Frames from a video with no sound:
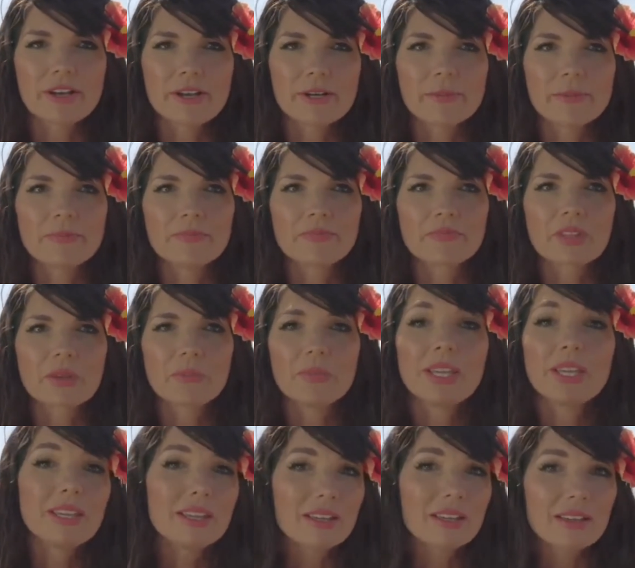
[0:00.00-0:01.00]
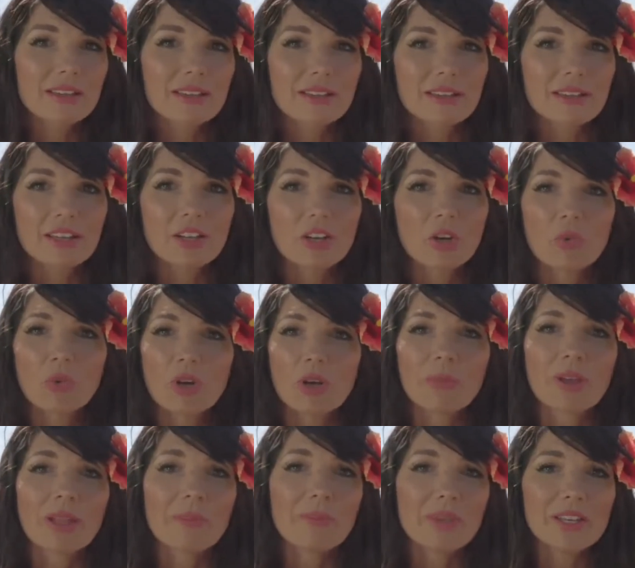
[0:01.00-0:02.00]
Um, exactly. Peak, you know what
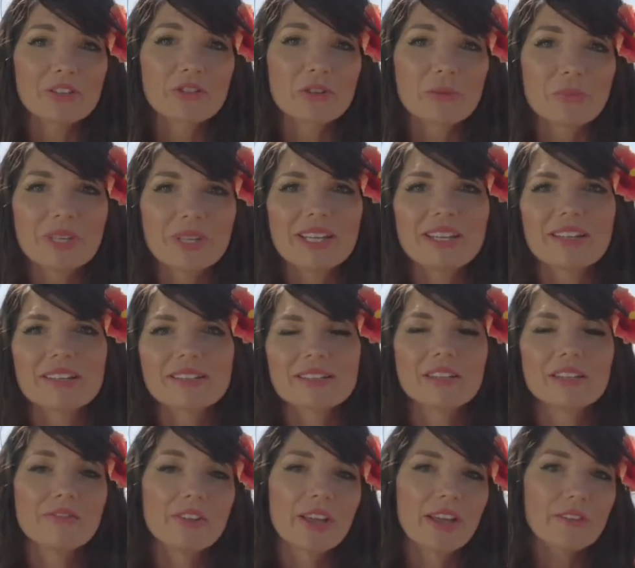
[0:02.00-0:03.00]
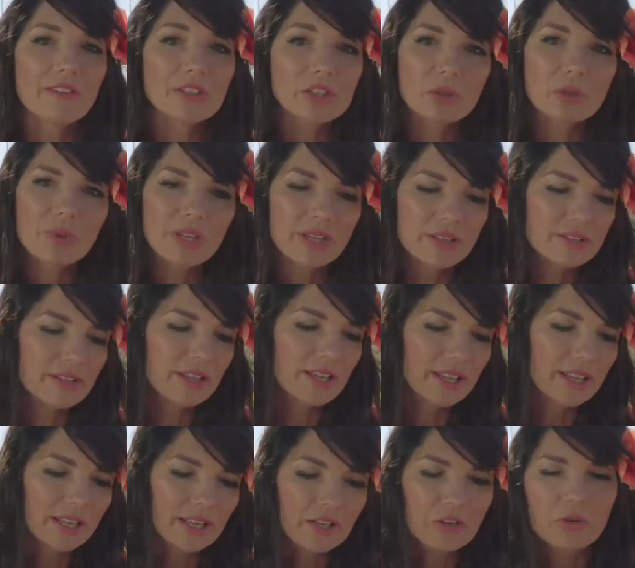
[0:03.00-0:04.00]
my major need is, and if I have two peaks, like
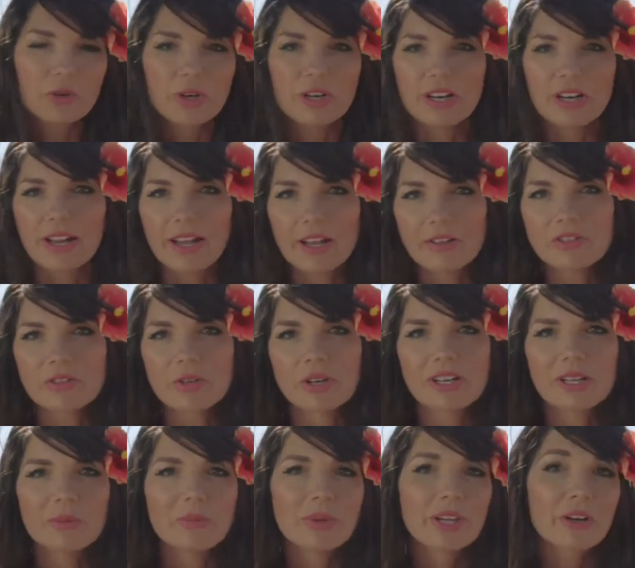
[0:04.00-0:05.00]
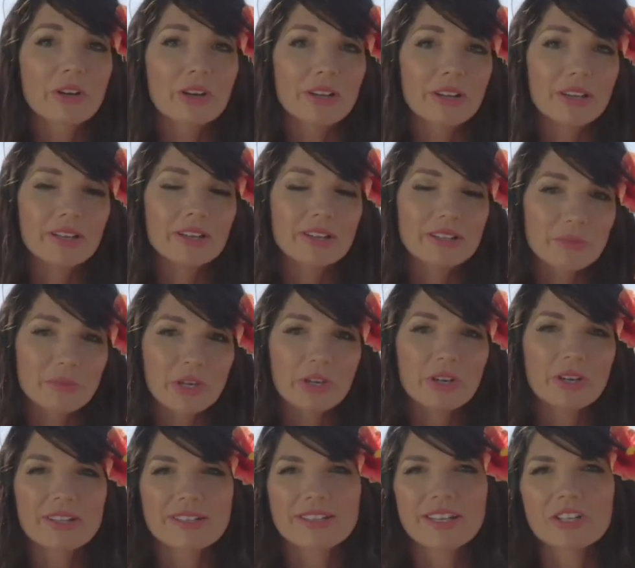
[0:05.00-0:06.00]
an indoor and an outdoor, he, peri- he does
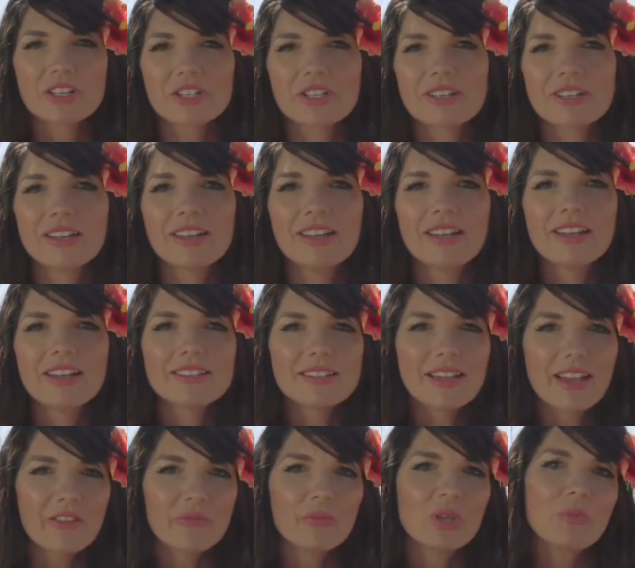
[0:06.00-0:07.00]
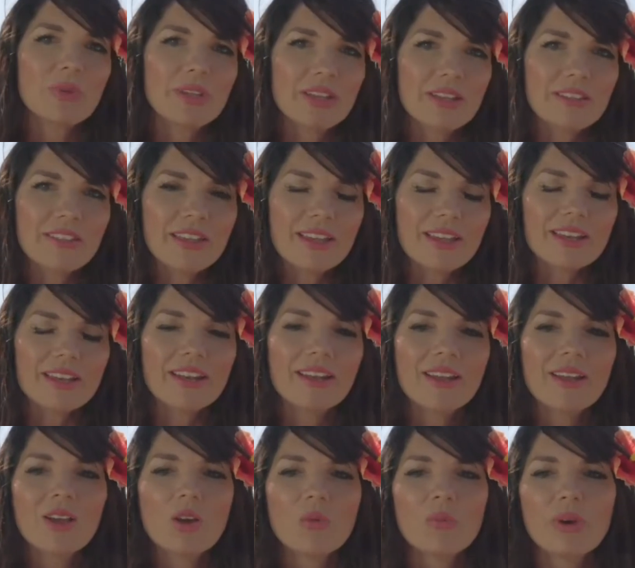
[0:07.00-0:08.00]
periodization to have me peak then
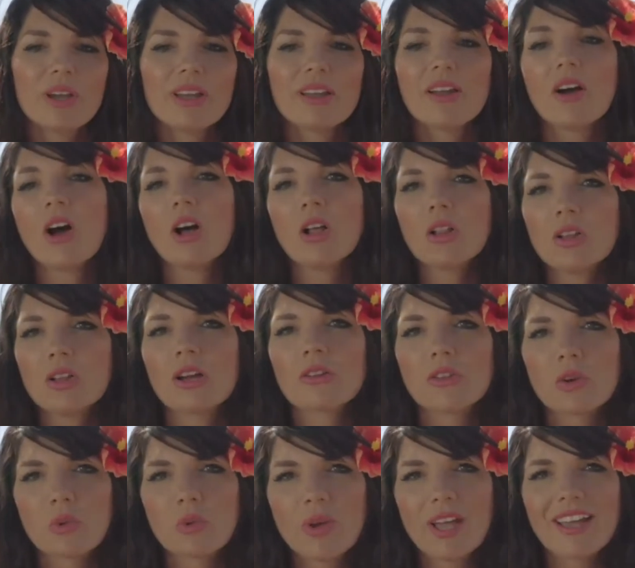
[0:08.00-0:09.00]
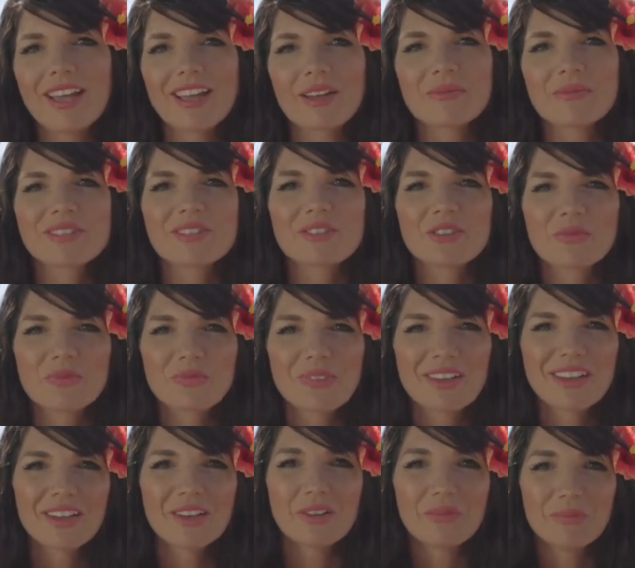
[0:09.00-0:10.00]
but all along the way, I'm still
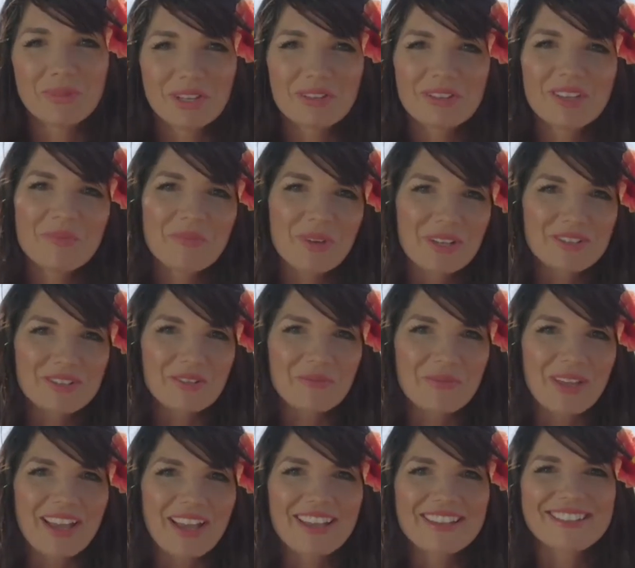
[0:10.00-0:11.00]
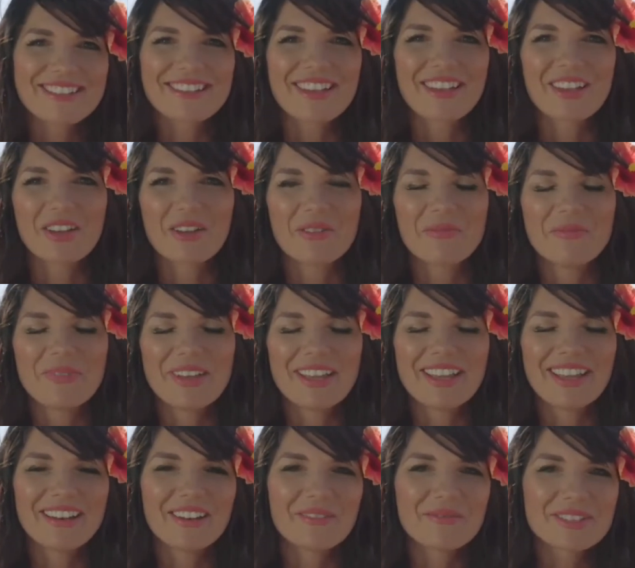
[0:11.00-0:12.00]
building muscle mass um,
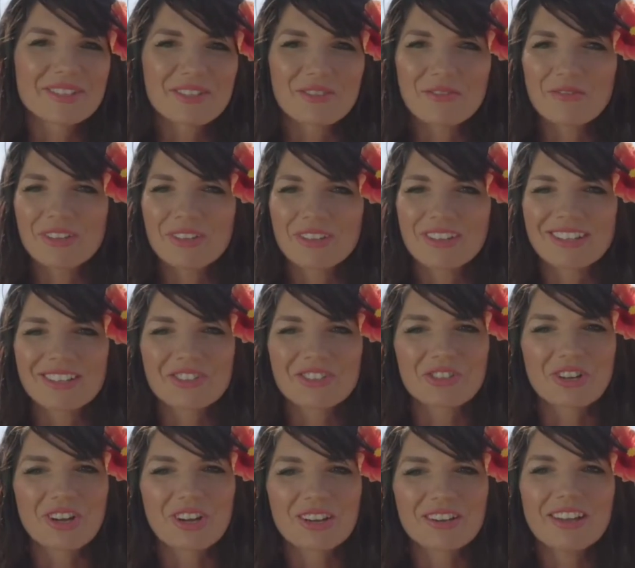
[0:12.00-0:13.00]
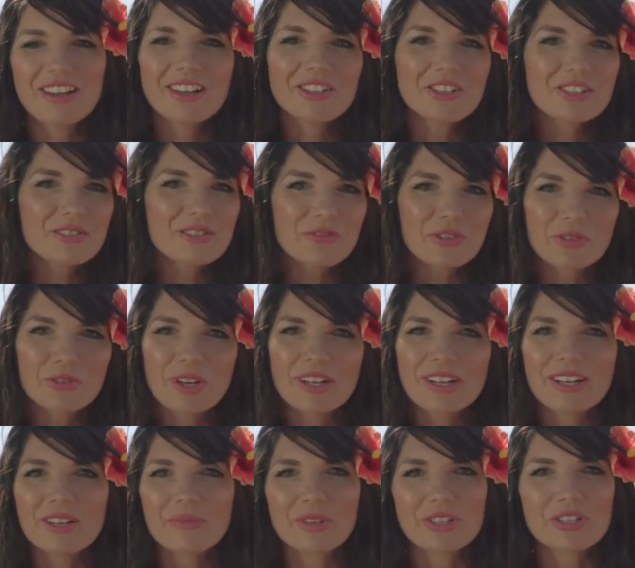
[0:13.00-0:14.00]
and I'm still feeling strong, not just for
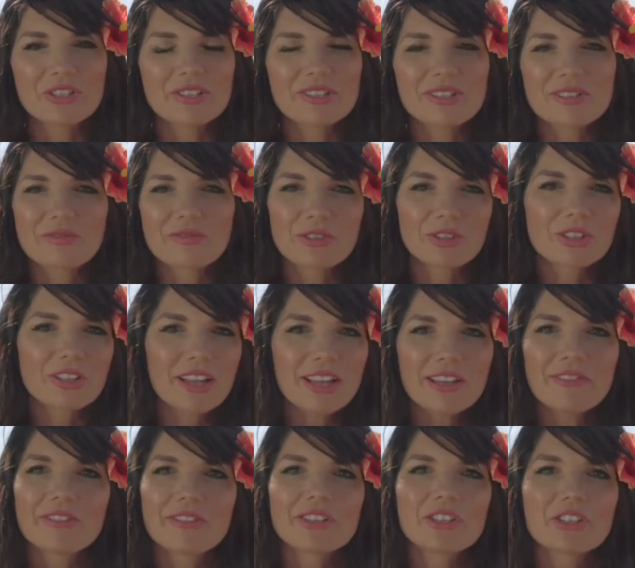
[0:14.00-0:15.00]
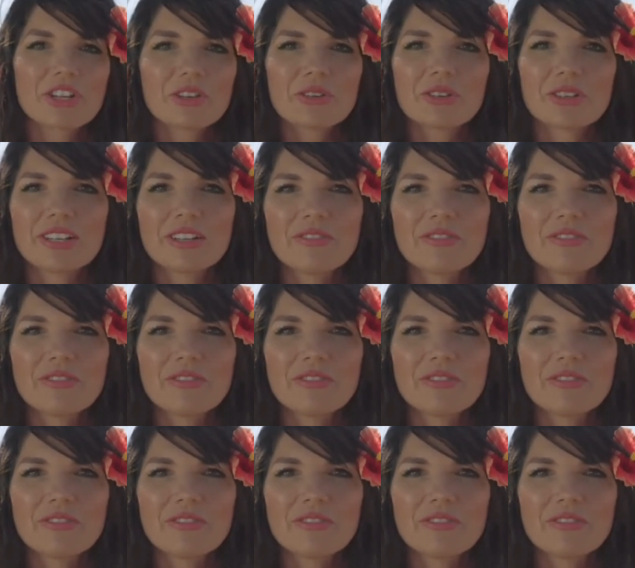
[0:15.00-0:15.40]
running, but just for life in general.